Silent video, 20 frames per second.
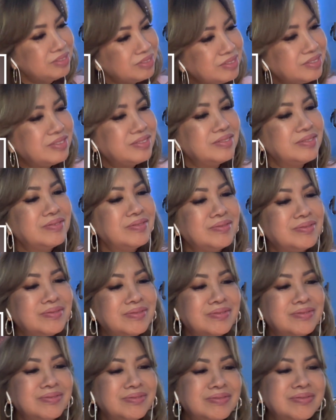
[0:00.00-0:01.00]
I
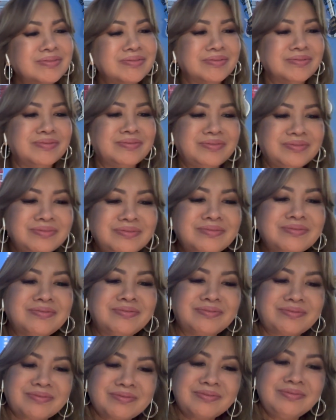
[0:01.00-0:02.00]
know
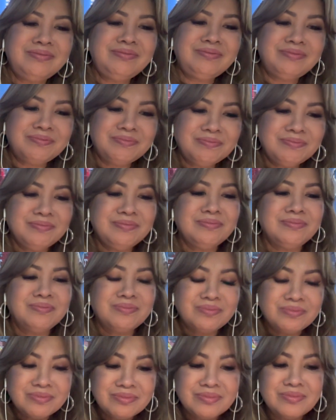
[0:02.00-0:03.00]

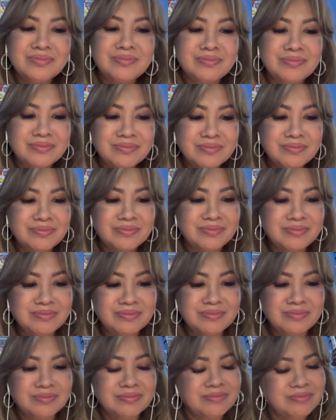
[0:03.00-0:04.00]
it's hard.
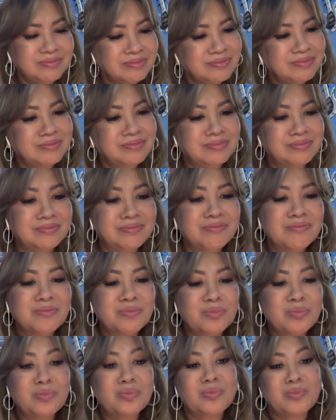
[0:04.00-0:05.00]
And I
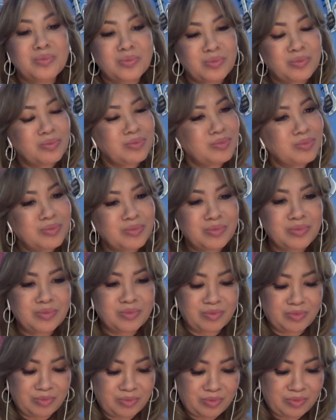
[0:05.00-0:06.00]
know it's
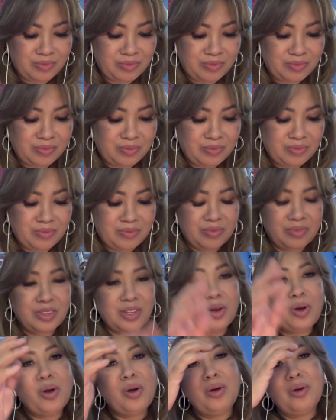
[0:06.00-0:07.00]
hard.
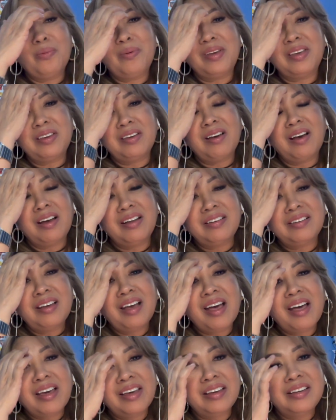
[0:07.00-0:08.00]
Oh my God,
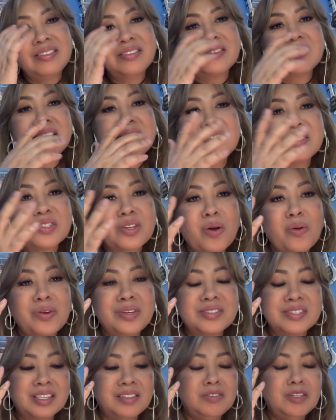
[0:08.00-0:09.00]
guys, this song
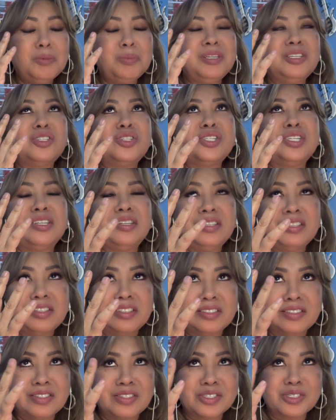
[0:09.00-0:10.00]
is giving me
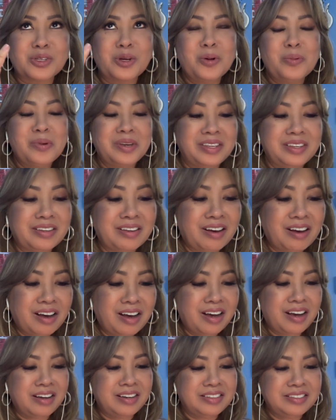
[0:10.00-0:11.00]
chills. Oh my
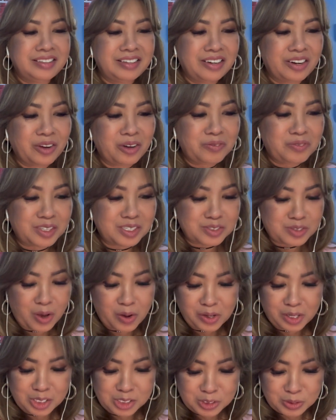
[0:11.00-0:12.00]
God, you know, if the
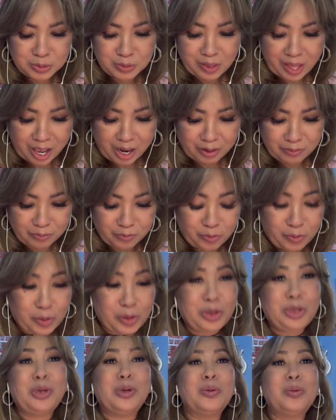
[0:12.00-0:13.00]
song could do that for
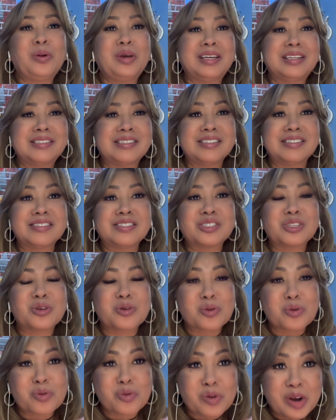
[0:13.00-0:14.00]
you, it is
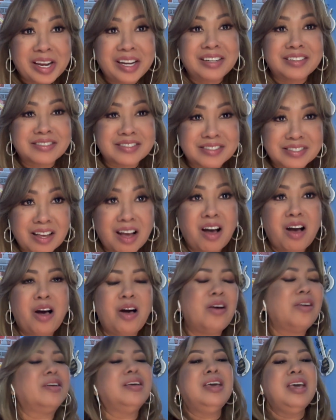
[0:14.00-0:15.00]
great
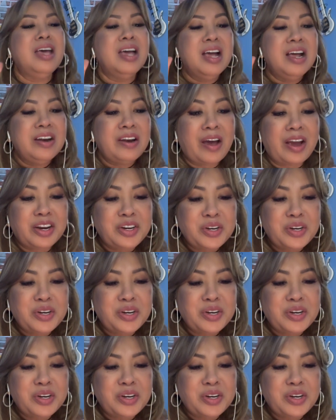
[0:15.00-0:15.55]
song. Now I